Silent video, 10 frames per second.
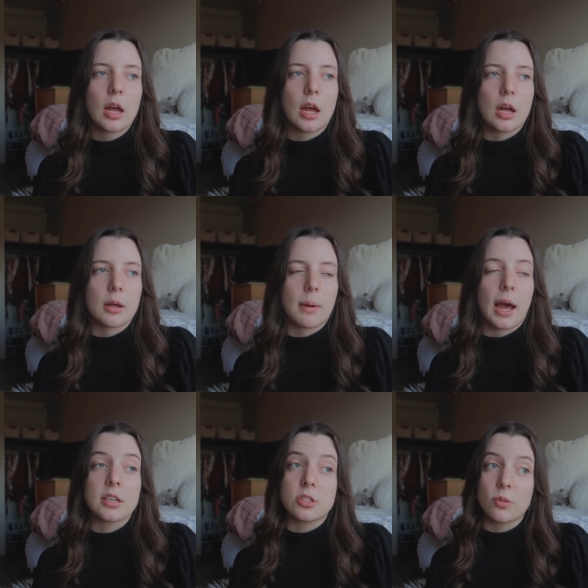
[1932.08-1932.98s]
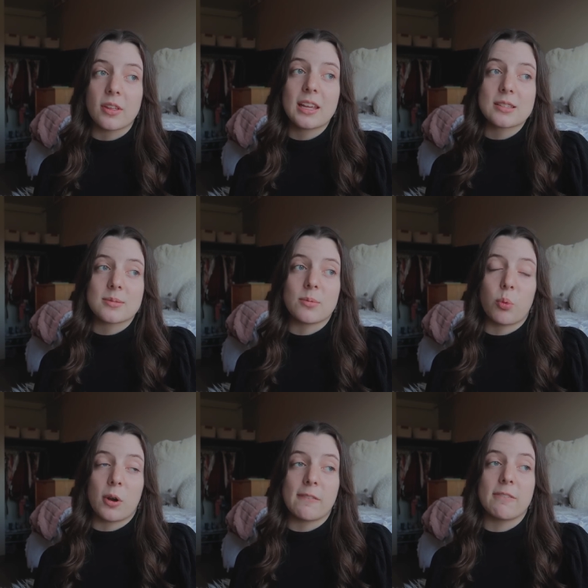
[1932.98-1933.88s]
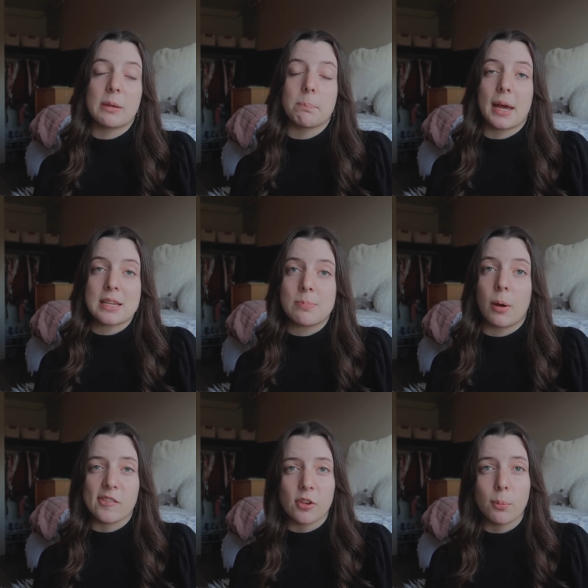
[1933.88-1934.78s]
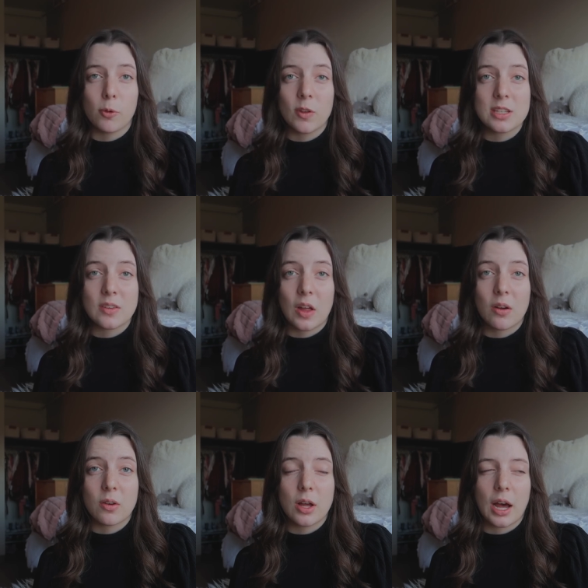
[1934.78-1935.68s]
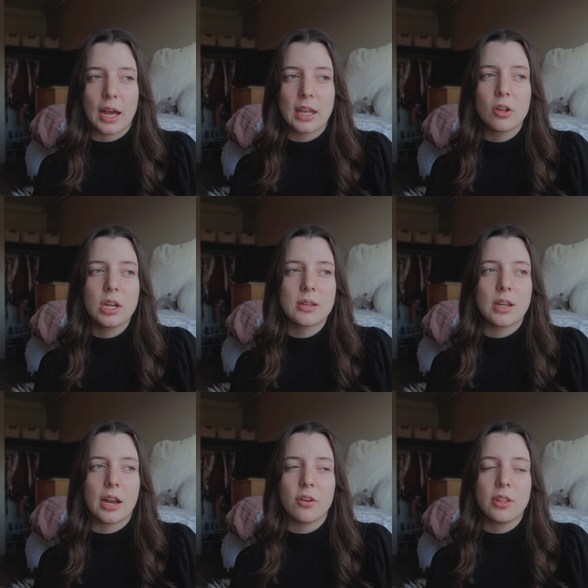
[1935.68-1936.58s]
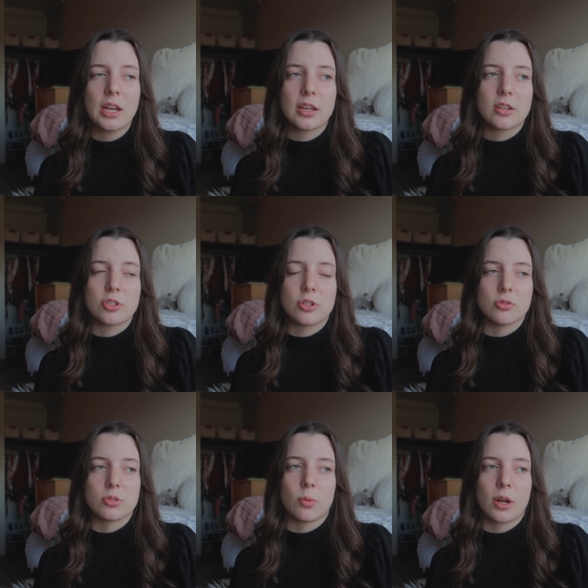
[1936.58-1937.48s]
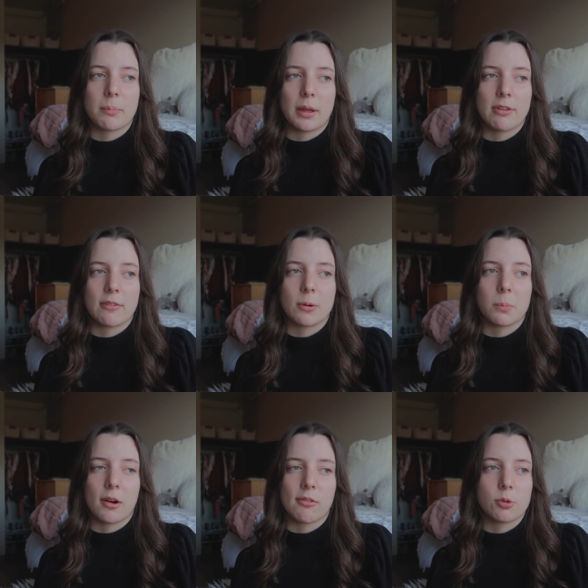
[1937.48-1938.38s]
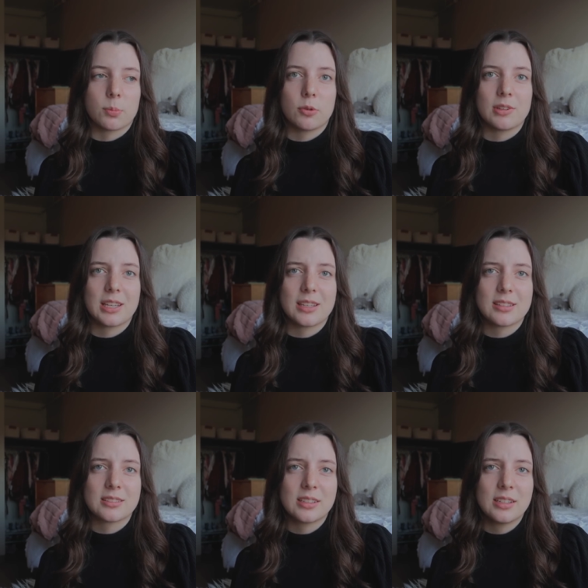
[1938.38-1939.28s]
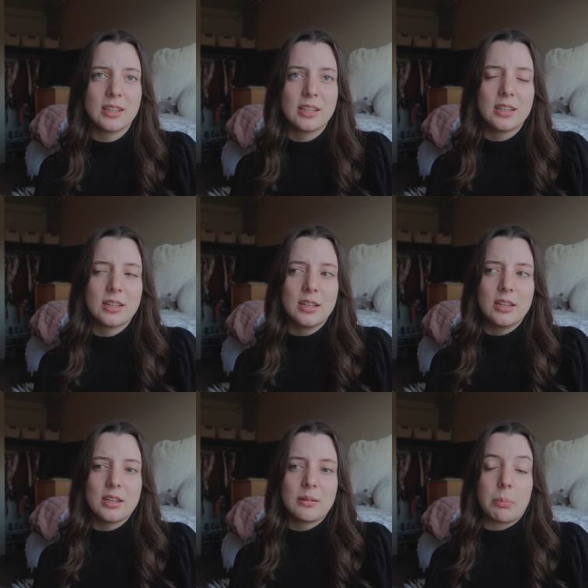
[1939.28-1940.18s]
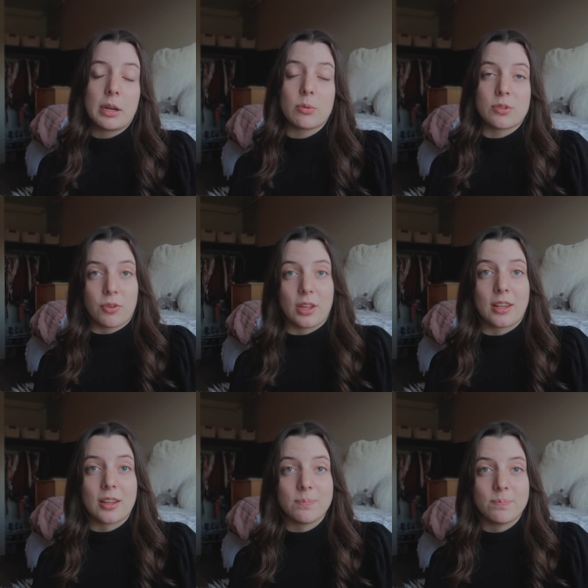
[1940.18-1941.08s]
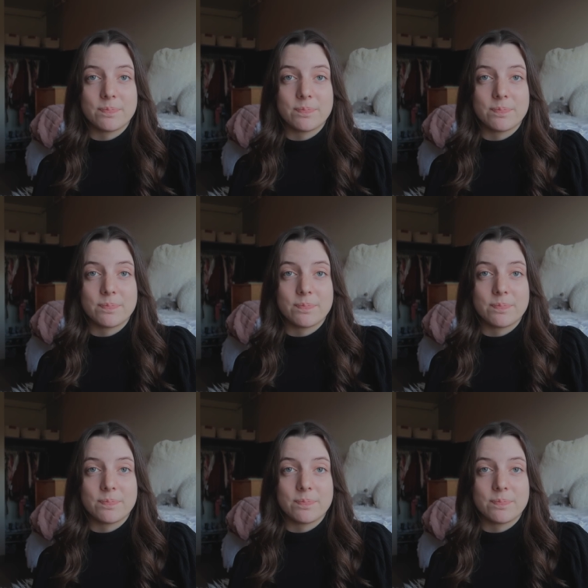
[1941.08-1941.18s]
Um, I do think it's one of the best Marvel movies though. I couldn't, I don't think I could choose what my favorite Marvel movie is, but it was really good.